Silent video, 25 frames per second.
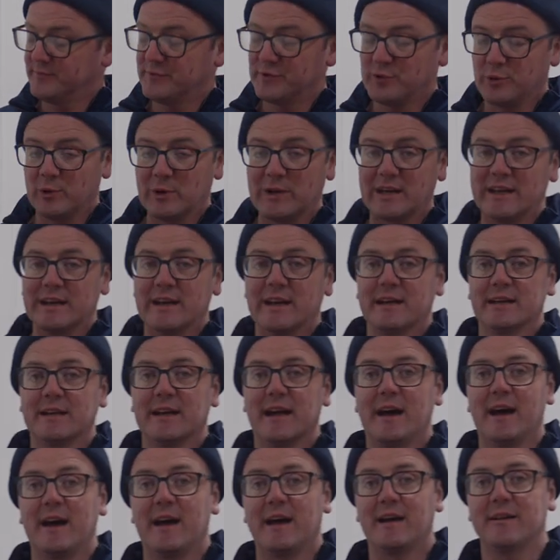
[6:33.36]
twenty-nine and
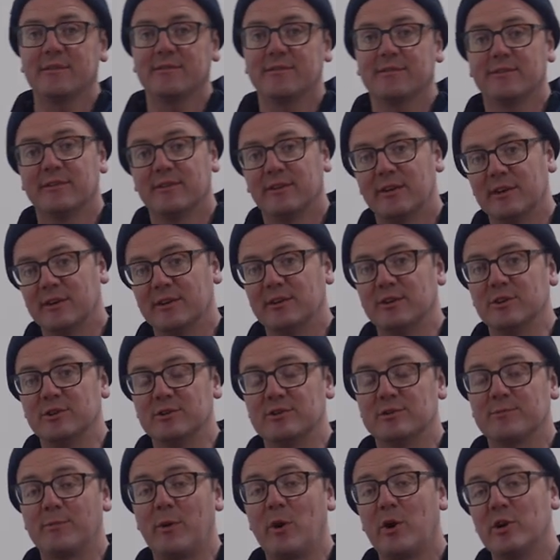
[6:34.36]
a half, you
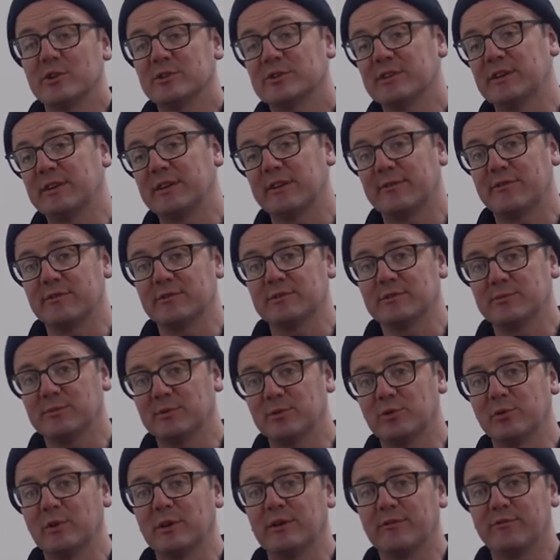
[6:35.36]
sparge the difference
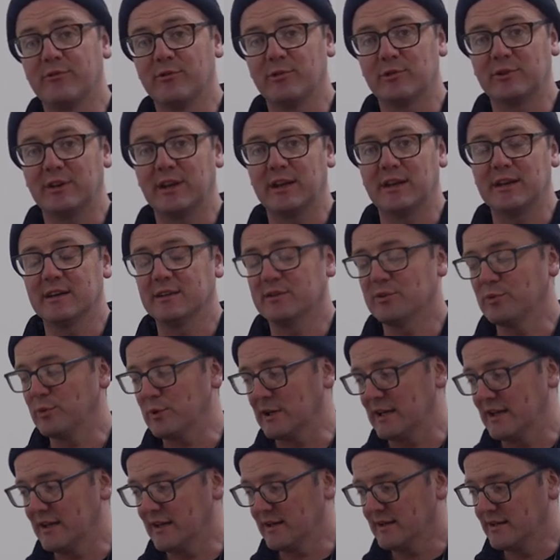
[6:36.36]
between fourteen and
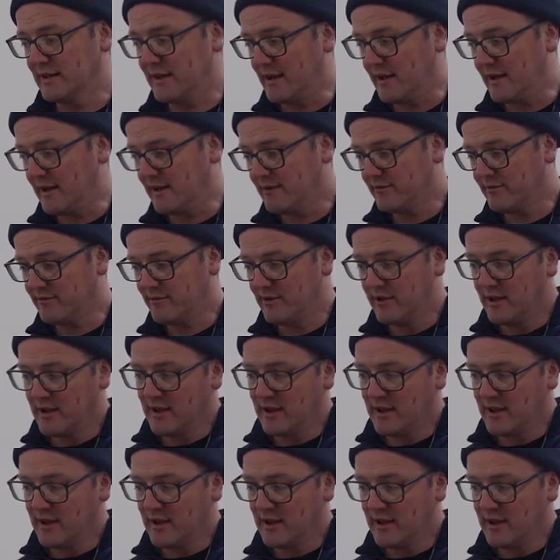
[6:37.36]
twenty-nine and a half.